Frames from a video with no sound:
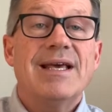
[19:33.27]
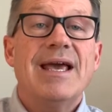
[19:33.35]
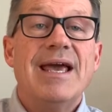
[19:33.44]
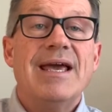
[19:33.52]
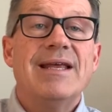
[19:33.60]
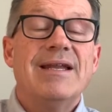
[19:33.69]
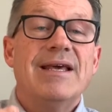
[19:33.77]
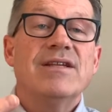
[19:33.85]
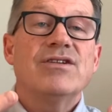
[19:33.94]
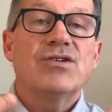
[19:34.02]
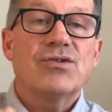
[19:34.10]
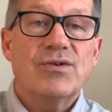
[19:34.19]
and
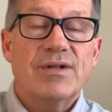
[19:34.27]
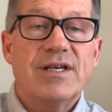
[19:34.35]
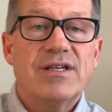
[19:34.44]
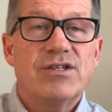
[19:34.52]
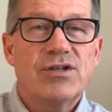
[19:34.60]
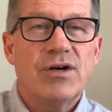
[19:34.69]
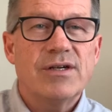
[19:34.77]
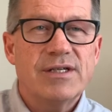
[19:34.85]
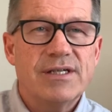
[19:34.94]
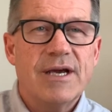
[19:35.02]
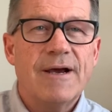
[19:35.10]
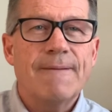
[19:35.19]
certainly it starts
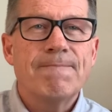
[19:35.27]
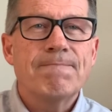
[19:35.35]
there.